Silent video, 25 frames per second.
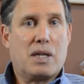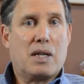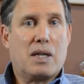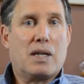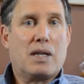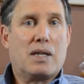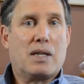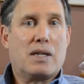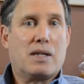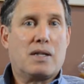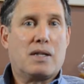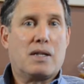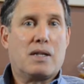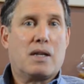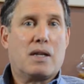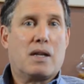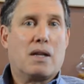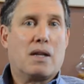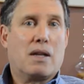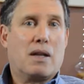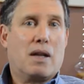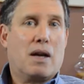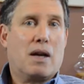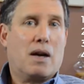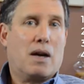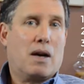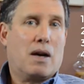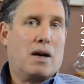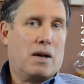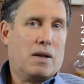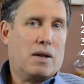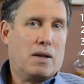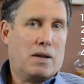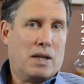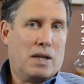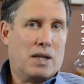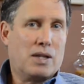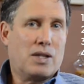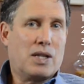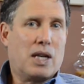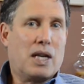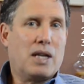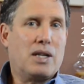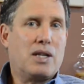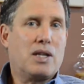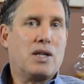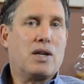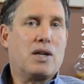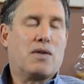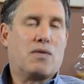is this
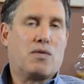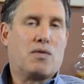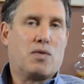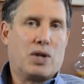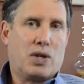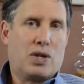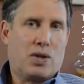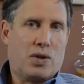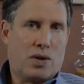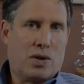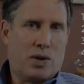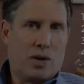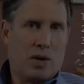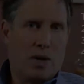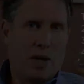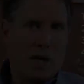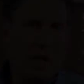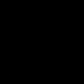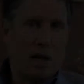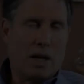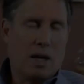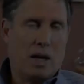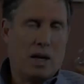idea of returning.